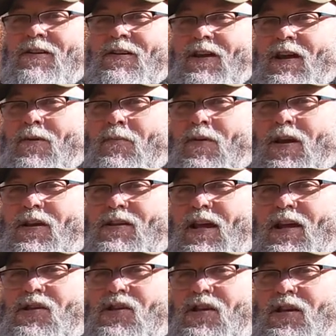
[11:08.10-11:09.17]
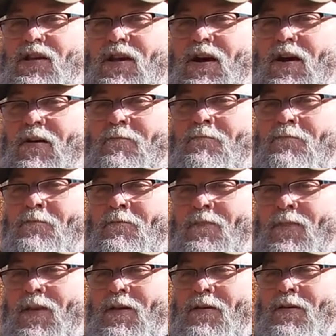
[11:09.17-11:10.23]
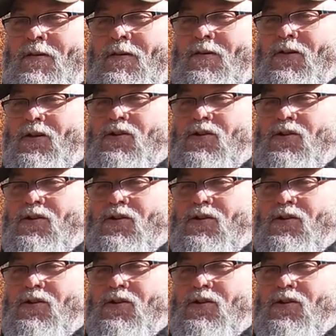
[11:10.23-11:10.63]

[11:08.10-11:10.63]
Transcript: it, it takes the, um, the